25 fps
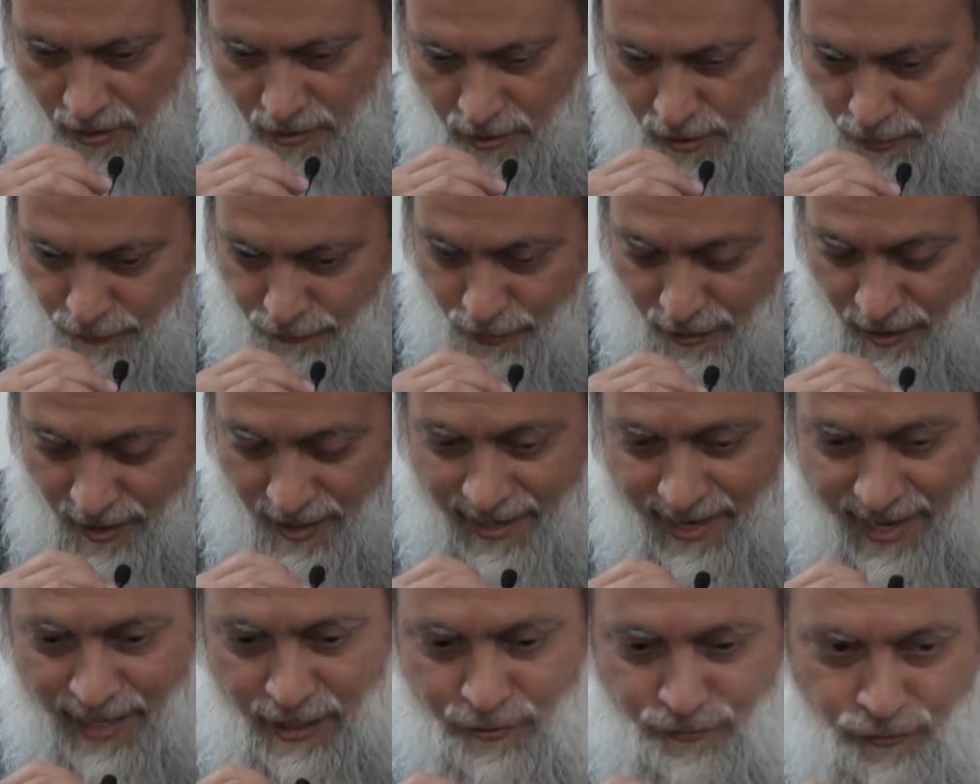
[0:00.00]
So for
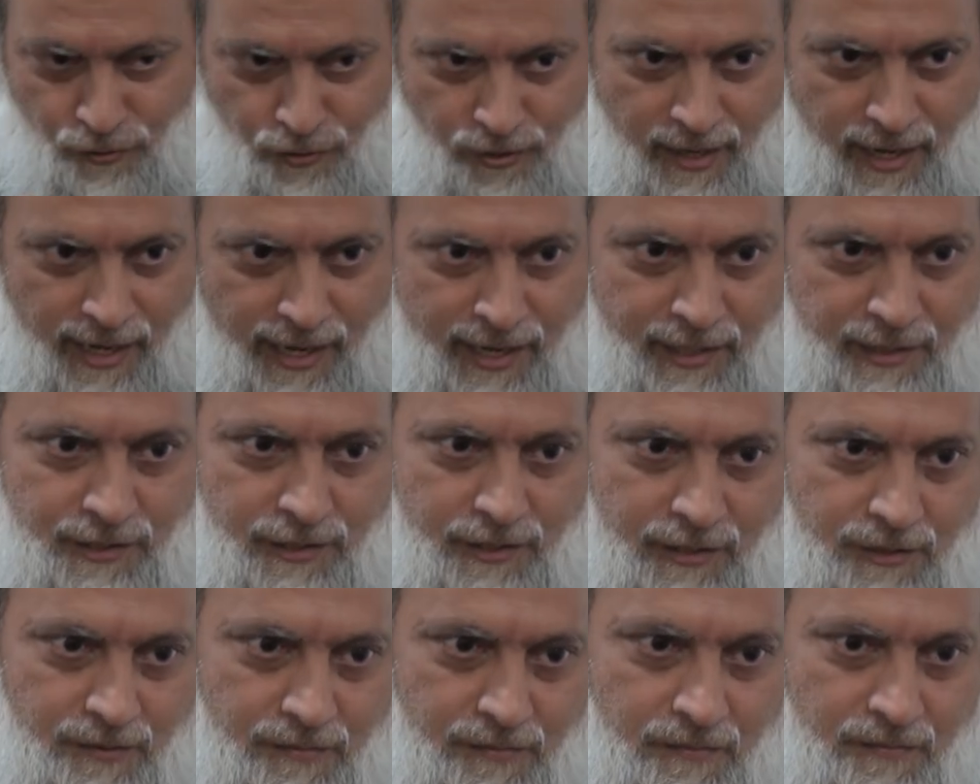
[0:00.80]
the next 4
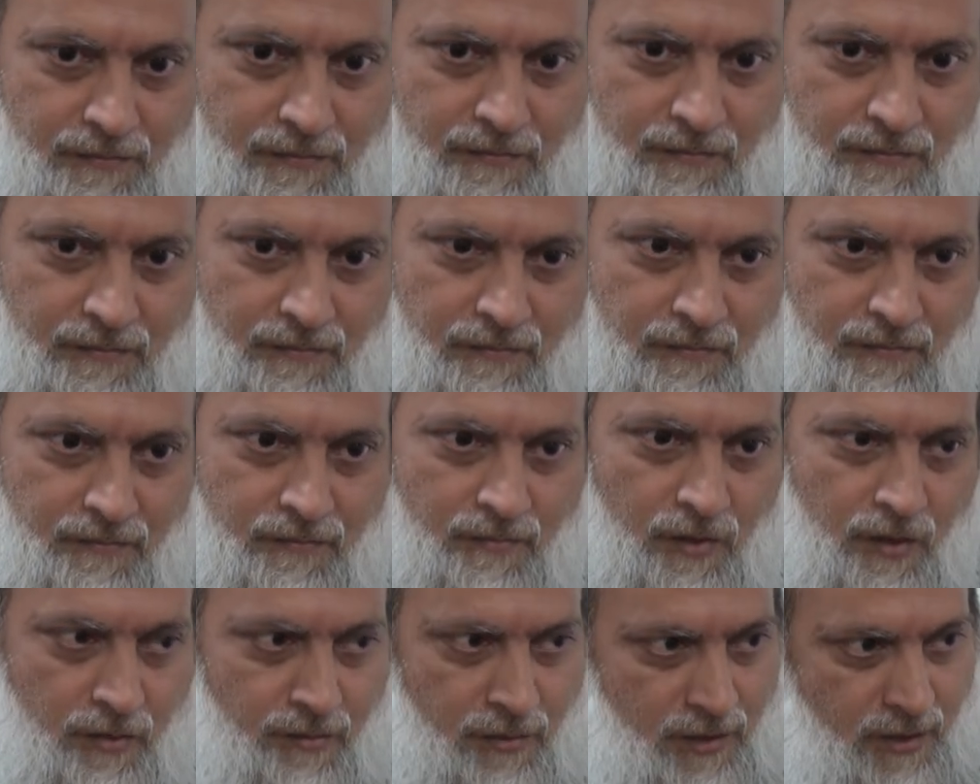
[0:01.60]
days,
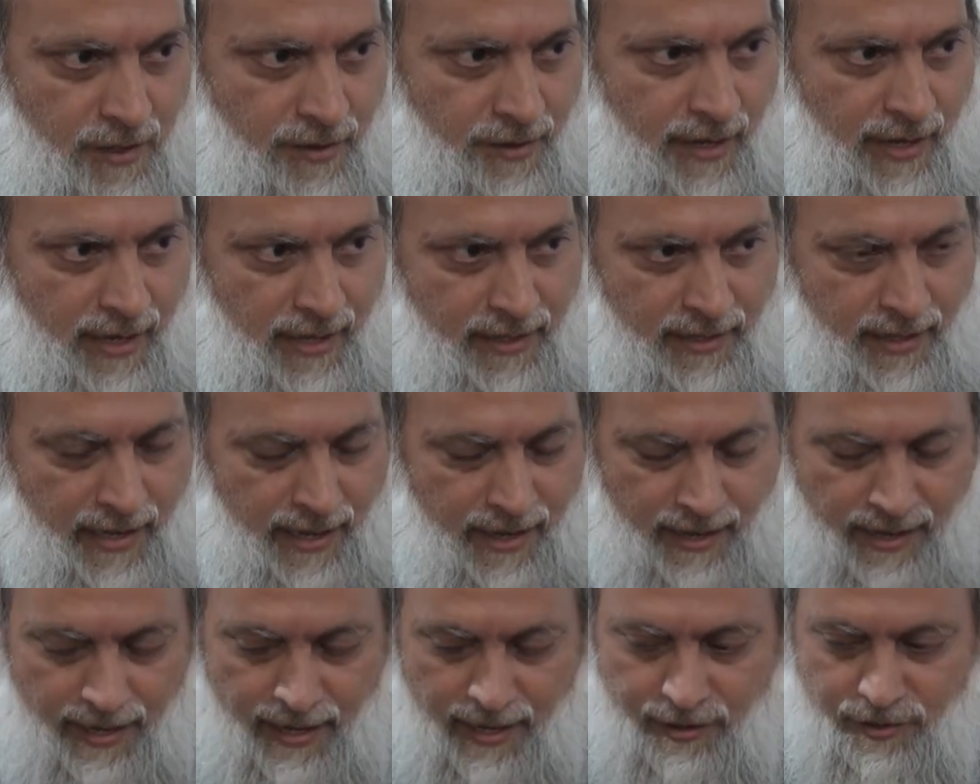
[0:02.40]
because again
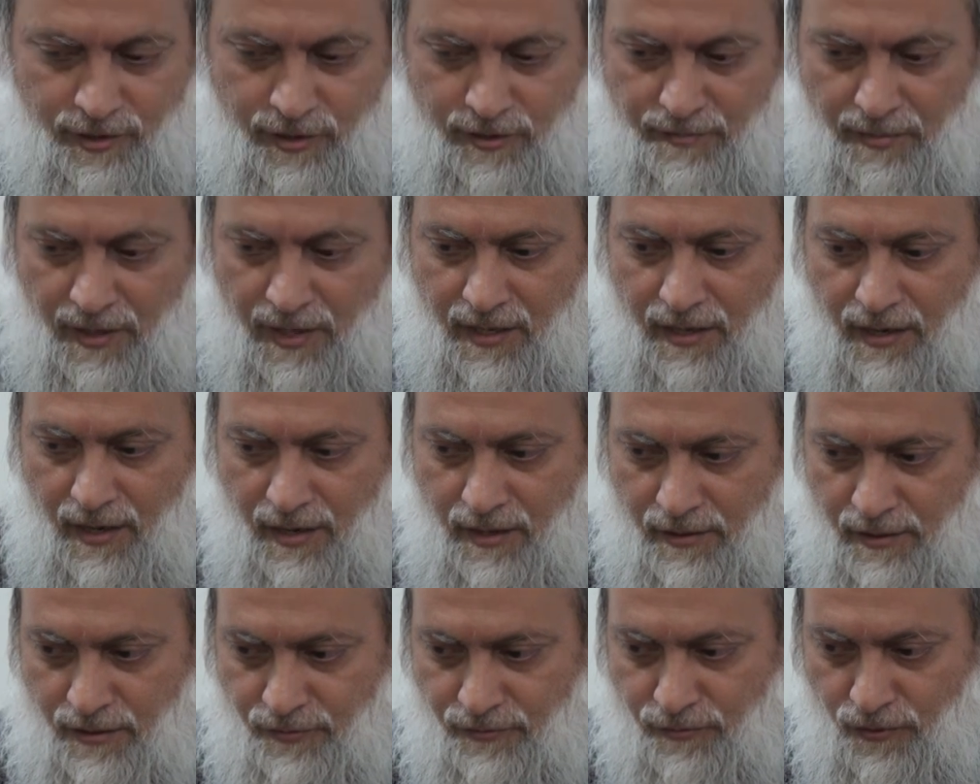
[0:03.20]
they entered Mecca
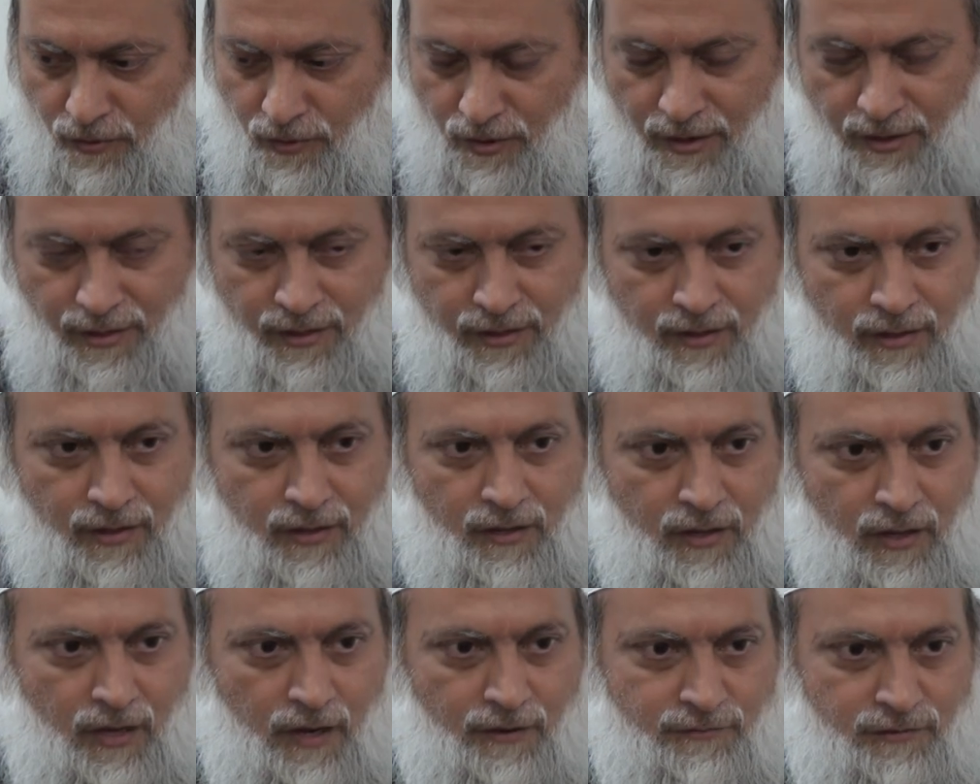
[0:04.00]
on the 4th
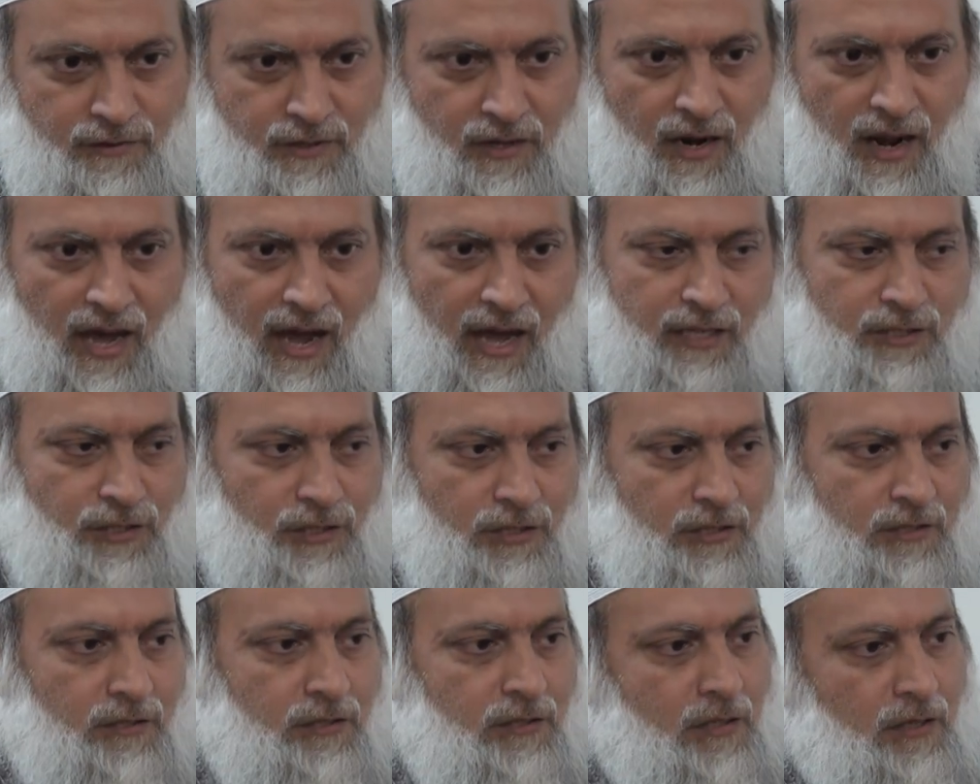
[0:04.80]
of Zil
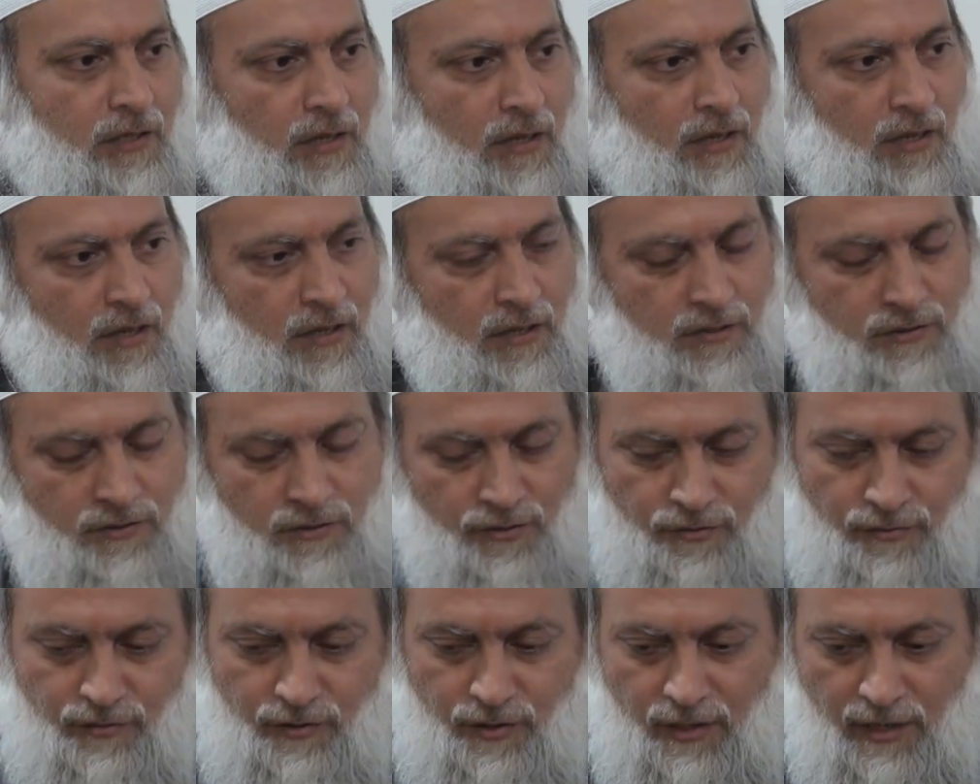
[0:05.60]
Hajj.
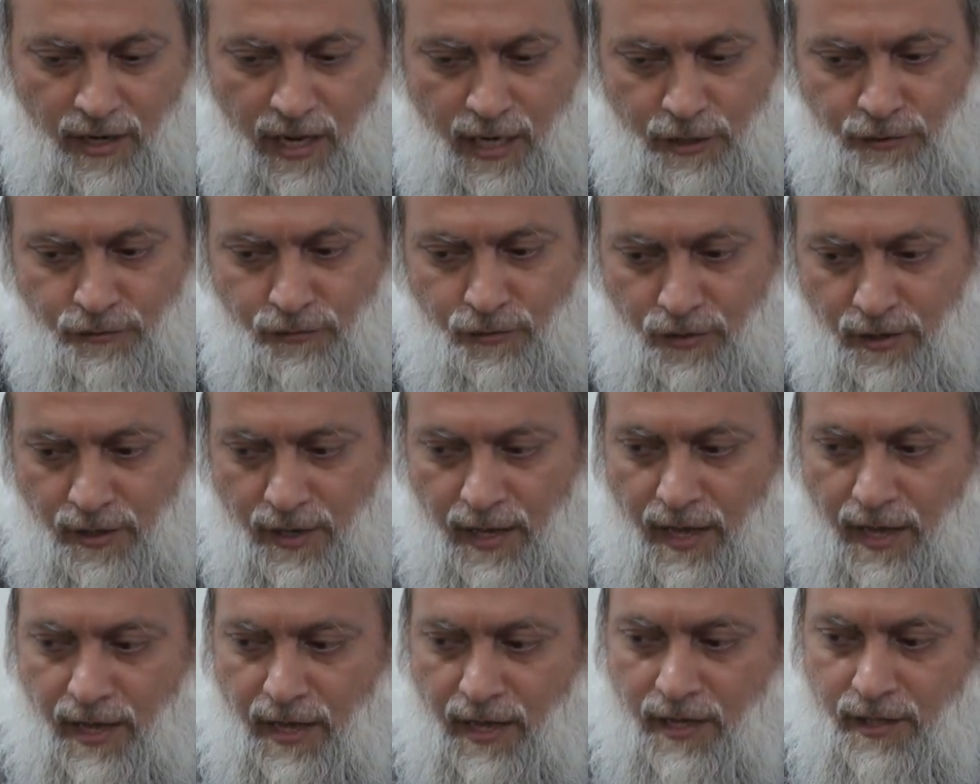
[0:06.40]
So for the next 4
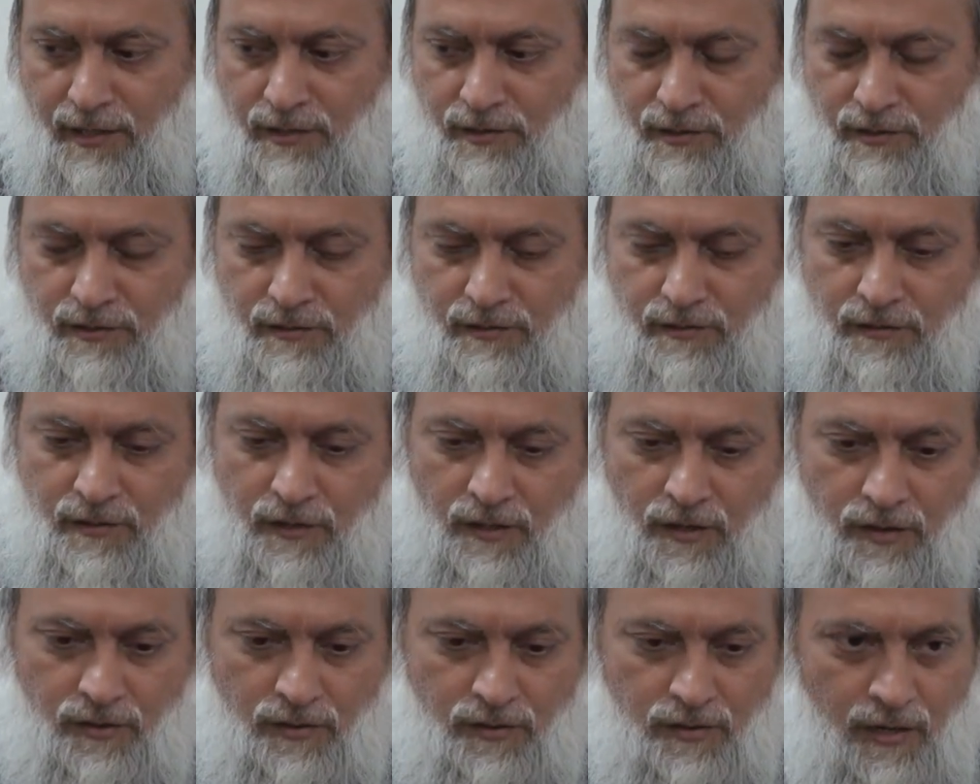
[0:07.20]
days,
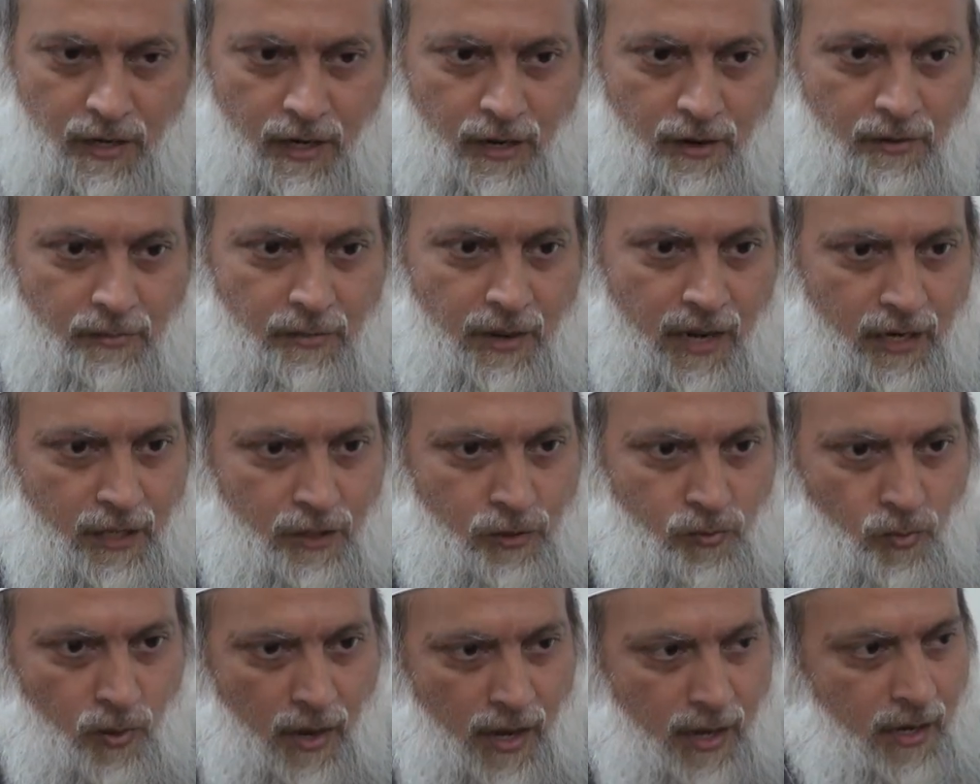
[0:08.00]
you know,
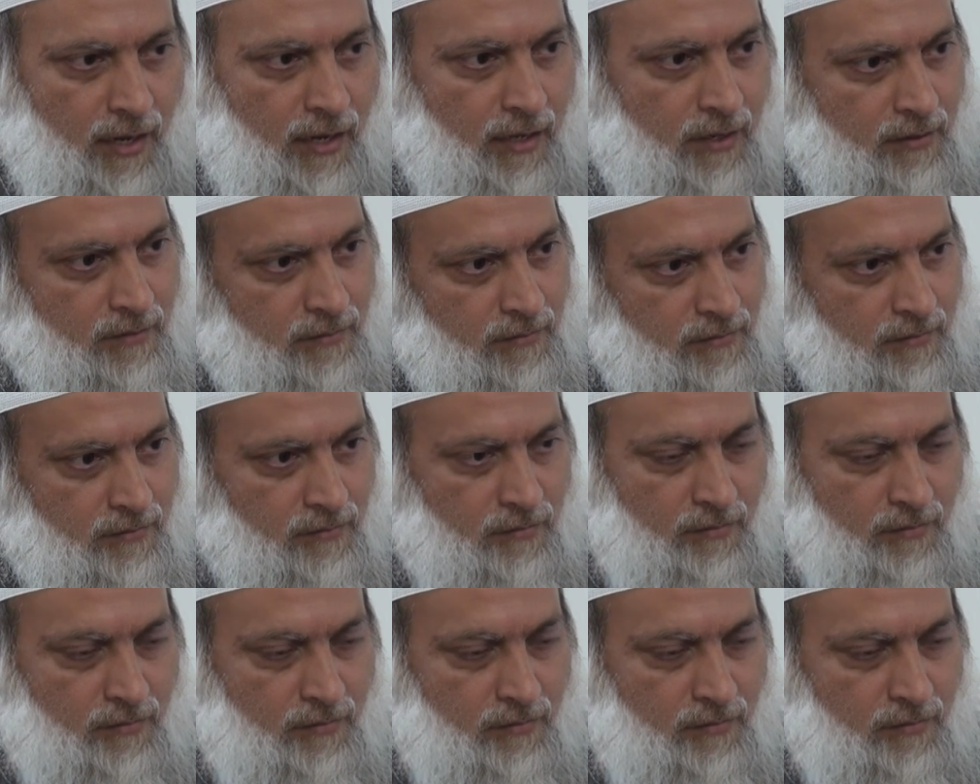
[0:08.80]
everybody's waiting.